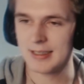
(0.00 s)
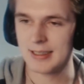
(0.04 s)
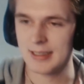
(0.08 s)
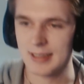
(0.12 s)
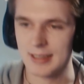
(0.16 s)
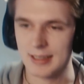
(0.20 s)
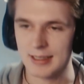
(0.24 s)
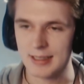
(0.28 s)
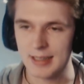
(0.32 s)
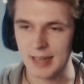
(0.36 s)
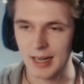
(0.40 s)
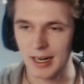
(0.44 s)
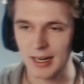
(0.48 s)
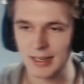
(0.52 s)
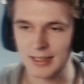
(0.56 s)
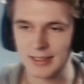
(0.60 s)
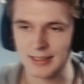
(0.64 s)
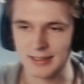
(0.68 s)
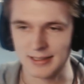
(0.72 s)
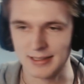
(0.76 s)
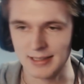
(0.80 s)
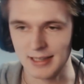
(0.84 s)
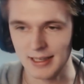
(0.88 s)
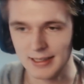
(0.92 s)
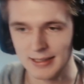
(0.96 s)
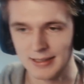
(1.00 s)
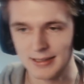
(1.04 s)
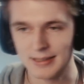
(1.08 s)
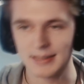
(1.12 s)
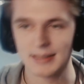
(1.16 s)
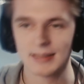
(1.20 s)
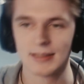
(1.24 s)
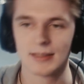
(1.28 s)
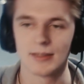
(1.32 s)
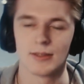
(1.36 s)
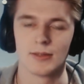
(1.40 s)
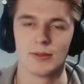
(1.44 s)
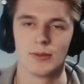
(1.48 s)
Zeit,
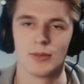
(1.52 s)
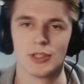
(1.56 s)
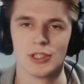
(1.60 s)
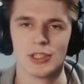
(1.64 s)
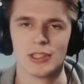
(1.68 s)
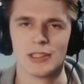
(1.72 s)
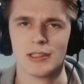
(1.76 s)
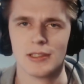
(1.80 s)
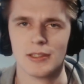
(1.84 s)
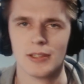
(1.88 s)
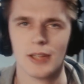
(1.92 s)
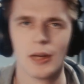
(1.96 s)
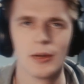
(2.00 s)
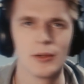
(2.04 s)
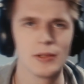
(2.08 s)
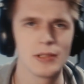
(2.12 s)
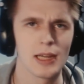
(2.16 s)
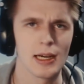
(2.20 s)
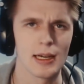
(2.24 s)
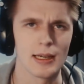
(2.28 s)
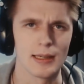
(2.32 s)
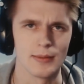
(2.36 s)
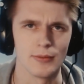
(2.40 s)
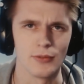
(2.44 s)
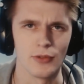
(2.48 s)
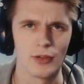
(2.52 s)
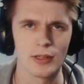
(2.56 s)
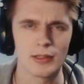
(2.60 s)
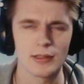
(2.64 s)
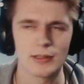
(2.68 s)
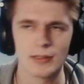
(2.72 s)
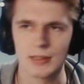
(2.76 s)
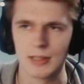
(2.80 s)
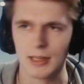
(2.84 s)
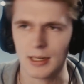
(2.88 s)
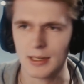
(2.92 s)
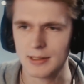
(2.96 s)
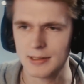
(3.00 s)
which is no time, right?
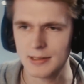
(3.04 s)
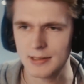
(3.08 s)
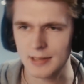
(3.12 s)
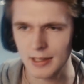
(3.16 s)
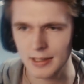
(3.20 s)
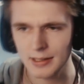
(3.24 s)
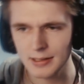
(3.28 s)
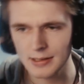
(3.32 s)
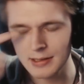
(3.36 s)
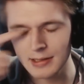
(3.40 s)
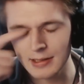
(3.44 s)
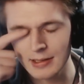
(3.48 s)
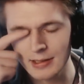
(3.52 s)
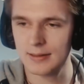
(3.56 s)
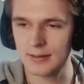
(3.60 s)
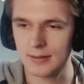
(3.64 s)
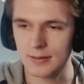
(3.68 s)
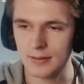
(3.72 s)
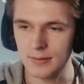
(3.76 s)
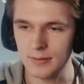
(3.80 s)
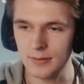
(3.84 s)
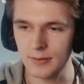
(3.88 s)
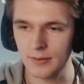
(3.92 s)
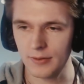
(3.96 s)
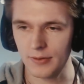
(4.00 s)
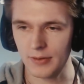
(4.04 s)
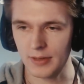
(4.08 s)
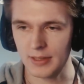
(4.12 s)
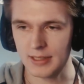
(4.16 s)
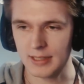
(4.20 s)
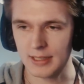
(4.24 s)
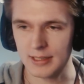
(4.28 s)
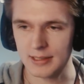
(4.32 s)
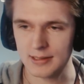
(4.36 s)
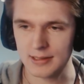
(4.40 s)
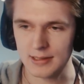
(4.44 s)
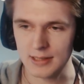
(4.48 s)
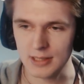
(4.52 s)
Kein Zeit.
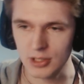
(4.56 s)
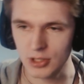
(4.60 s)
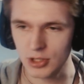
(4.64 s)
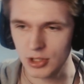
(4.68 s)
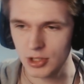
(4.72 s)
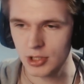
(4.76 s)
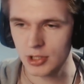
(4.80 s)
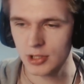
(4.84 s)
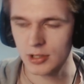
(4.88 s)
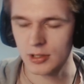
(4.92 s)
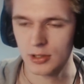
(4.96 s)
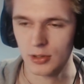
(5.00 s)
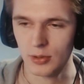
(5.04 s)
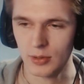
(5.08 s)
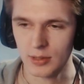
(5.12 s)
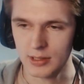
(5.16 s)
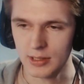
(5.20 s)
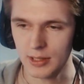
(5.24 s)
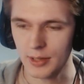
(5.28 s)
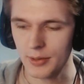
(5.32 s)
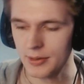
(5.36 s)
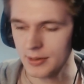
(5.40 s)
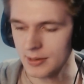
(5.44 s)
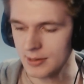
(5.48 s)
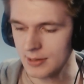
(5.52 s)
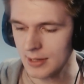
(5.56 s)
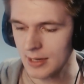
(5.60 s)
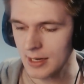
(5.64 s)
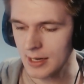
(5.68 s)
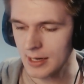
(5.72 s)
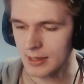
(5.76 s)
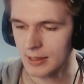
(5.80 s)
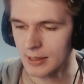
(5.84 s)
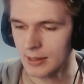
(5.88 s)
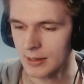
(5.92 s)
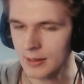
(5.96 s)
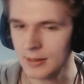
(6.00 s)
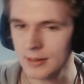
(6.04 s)
Fantastisch. Doing nothing
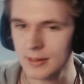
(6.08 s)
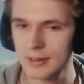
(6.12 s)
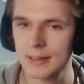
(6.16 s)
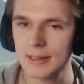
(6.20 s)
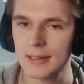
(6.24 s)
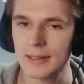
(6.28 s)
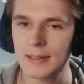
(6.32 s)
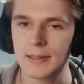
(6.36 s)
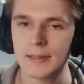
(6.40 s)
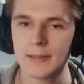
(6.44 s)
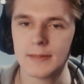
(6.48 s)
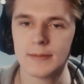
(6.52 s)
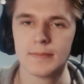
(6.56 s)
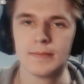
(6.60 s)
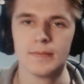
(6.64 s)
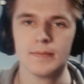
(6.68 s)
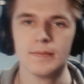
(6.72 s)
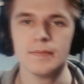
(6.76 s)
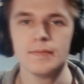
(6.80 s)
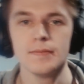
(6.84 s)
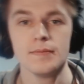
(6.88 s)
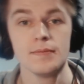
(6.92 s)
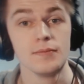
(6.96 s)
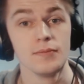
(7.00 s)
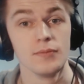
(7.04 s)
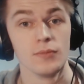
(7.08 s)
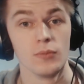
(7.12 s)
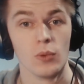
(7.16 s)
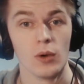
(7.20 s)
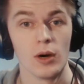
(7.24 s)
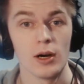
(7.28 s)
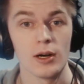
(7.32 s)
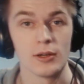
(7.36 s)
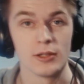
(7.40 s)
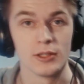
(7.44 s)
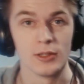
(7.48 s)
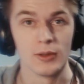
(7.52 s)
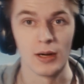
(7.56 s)
today.
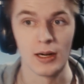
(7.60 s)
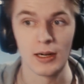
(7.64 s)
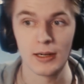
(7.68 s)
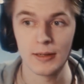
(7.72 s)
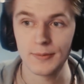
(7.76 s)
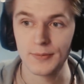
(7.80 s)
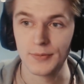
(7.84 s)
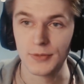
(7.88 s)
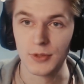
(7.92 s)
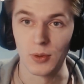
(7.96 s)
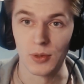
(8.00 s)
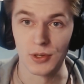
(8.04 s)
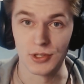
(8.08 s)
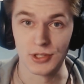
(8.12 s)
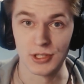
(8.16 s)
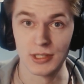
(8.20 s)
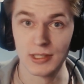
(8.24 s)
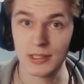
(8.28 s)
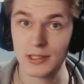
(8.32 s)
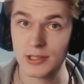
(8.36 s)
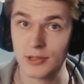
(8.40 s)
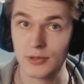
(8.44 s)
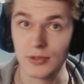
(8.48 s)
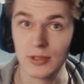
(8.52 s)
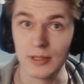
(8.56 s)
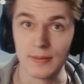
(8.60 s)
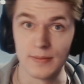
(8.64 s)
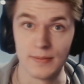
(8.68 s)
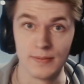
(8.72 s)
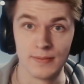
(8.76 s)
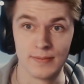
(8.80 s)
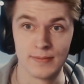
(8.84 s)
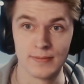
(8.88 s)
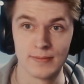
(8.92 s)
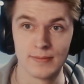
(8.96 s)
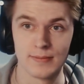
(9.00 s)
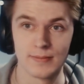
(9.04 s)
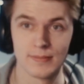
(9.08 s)
Well, you are. You're watching this stream.
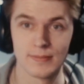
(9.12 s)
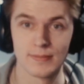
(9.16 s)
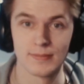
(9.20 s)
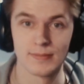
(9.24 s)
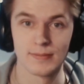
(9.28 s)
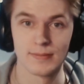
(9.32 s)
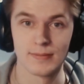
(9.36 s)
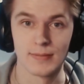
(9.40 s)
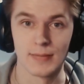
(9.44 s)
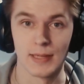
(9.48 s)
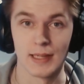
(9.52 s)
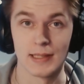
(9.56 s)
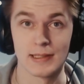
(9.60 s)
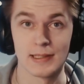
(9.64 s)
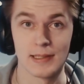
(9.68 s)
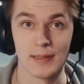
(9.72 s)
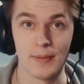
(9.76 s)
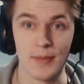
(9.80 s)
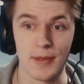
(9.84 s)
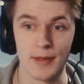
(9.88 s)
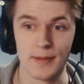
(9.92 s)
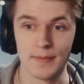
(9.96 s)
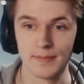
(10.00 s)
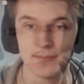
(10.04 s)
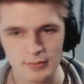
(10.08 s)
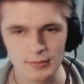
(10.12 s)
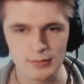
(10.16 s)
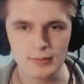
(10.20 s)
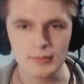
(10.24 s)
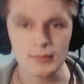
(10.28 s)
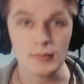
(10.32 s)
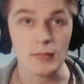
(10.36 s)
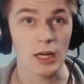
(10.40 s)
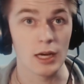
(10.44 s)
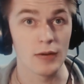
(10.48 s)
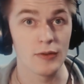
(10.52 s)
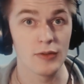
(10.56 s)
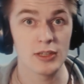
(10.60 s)
That's something.
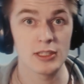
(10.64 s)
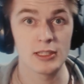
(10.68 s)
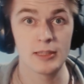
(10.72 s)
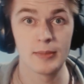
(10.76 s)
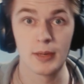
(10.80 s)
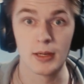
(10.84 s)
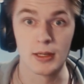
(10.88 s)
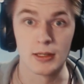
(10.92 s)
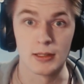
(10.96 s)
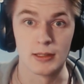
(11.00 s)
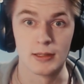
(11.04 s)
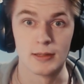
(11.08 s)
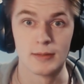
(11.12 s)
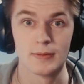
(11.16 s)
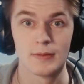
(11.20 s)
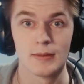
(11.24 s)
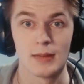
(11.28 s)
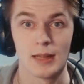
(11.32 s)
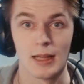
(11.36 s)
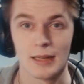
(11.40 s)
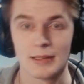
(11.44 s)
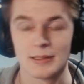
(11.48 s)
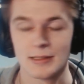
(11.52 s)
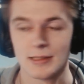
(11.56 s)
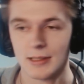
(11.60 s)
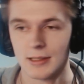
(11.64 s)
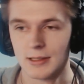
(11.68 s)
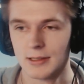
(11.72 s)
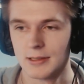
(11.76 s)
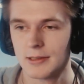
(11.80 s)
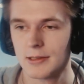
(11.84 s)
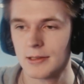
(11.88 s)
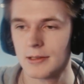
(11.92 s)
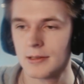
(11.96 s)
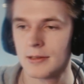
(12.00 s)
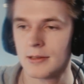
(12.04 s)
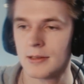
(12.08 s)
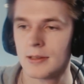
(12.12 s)
I fixed a bug last
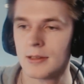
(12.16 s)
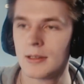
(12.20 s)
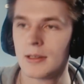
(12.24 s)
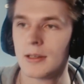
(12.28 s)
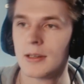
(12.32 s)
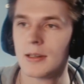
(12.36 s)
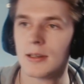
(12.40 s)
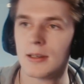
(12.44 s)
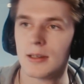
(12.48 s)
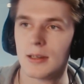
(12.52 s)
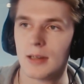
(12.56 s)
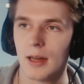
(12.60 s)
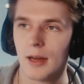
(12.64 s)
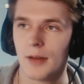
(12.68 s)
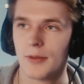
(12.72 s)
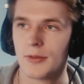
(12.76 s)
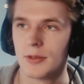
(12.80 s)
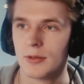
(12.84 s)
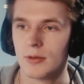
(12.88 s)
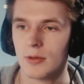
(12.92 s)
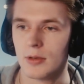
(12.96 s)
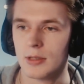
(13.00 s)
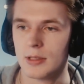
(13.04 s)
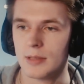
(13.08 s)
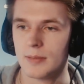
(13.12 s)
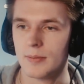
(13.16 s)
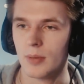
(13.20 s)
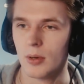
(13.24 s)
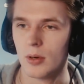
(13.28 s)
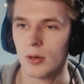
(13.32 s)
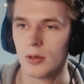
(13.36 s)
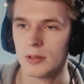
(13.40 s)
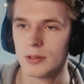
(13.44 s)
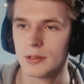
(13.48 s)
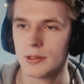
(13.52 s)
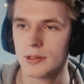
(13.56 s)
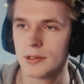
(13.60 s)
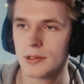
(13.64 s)
night. After Ronin
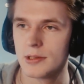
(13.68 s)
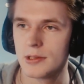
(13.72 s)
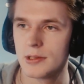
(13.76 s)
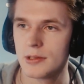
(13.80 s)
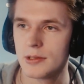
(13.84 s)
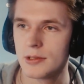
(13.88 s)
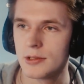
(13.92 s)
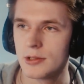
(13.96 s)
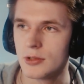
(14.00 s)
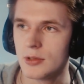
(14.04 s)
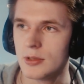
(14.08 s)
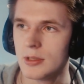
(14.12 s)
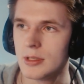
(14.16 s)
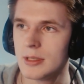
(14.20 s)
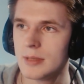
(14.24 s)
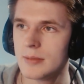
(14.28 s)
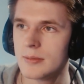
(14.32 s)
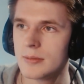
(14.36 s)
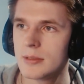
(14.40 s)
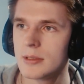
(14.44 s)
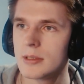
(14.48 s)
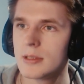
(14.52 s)
Pawn's stream.